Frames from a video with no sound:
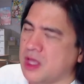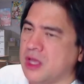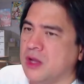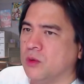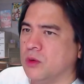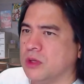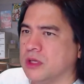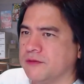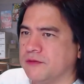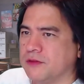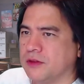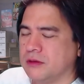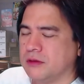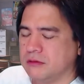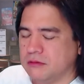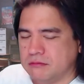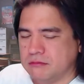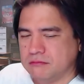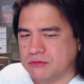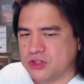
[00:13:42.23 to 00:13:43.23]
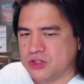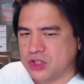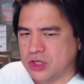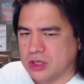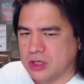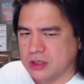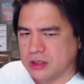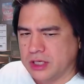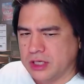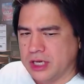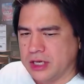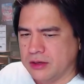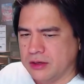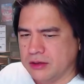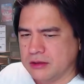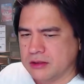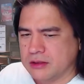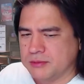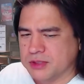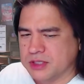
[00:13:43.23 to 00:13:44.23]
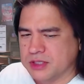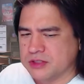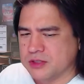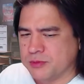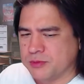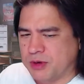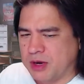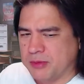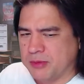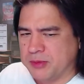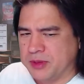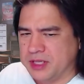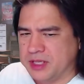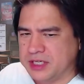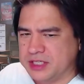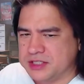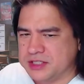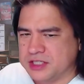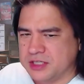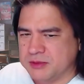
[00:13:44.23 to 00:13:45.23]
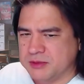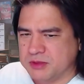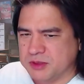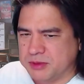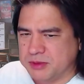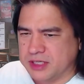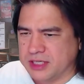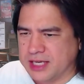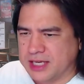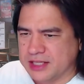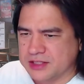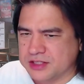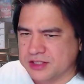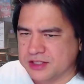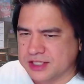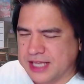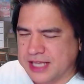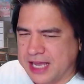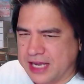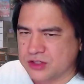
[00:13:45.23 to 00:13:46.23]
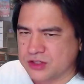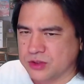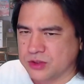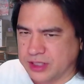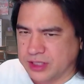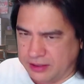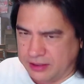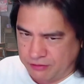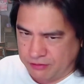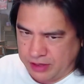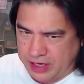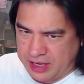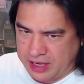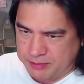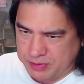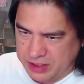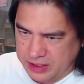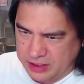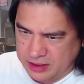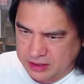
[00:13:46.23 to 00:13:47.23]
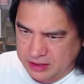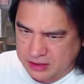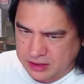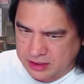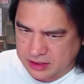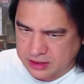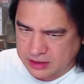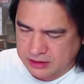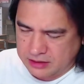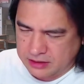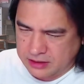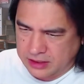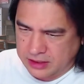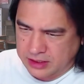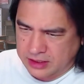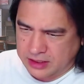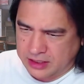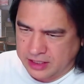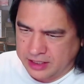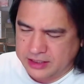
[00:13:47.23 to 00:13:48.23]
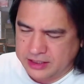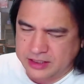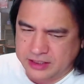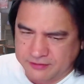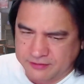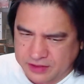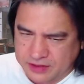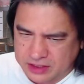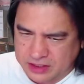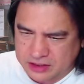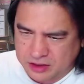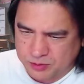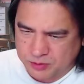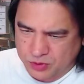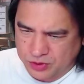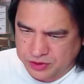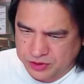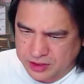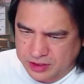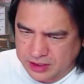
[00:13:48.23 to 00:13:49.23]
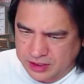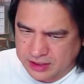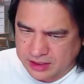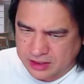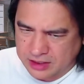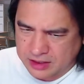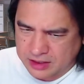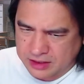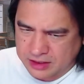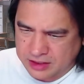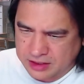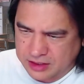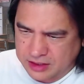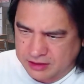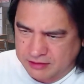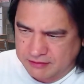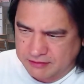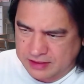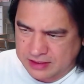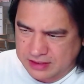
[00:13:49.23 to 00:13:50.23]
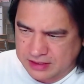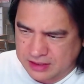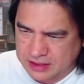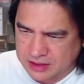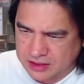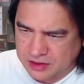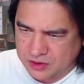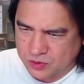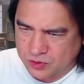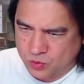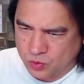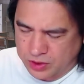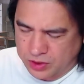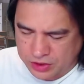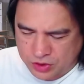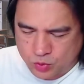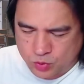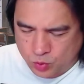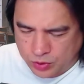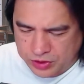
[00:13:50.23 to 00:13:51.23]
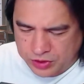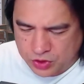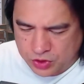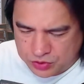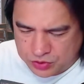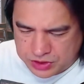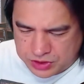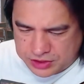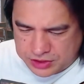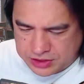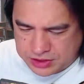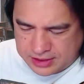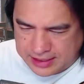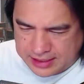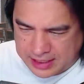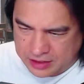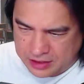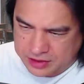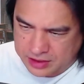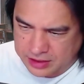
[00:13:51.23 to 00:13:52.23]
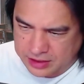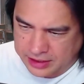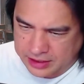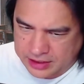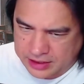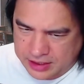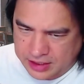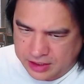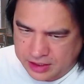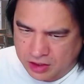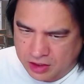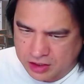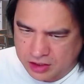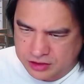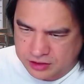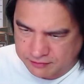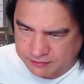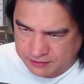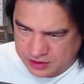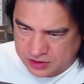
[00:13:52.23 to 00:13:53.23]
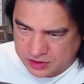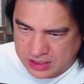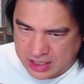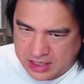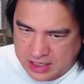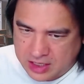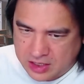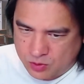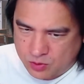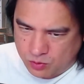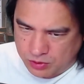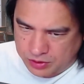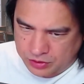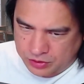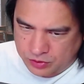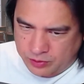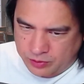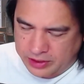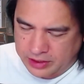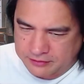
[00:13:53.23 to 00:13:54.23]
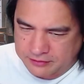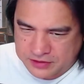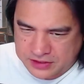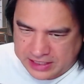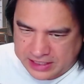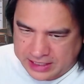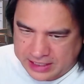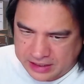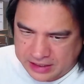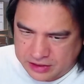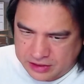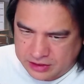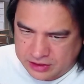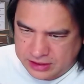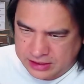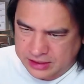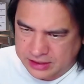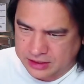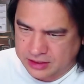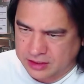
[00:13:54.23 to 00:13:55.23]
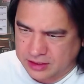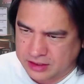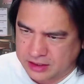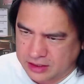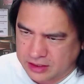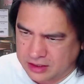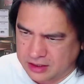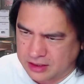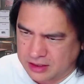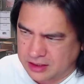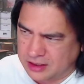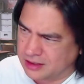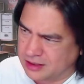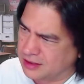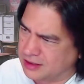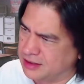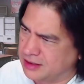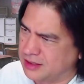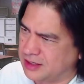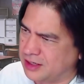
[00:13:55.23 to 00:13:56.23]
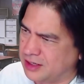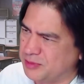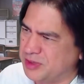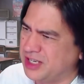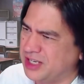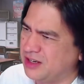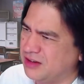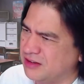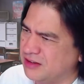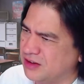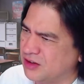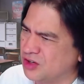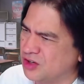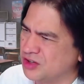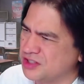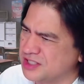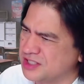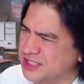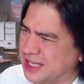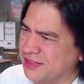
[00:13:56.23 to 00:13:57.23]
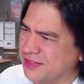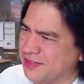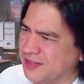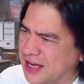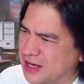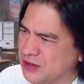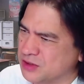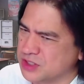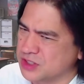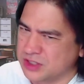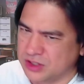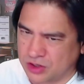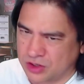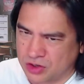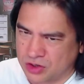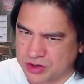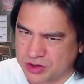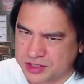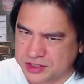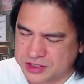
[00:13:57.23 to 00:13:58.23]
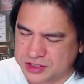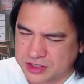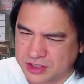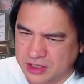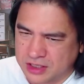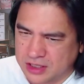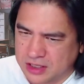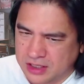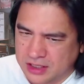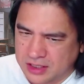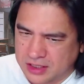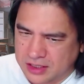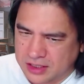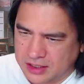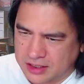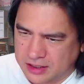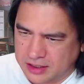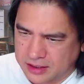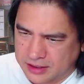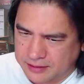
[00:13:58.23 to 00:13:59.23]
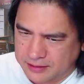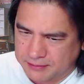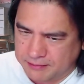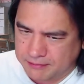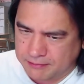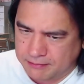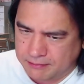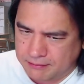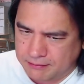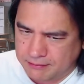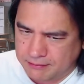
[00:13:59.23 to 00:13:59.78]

Well, sure, yeah, because the probabilities seem to be against this actually ever happening. I didn't even get to the point that what you just calculated, the odds of this 1 grain of sand in how many Earths? 10,000 Earths. You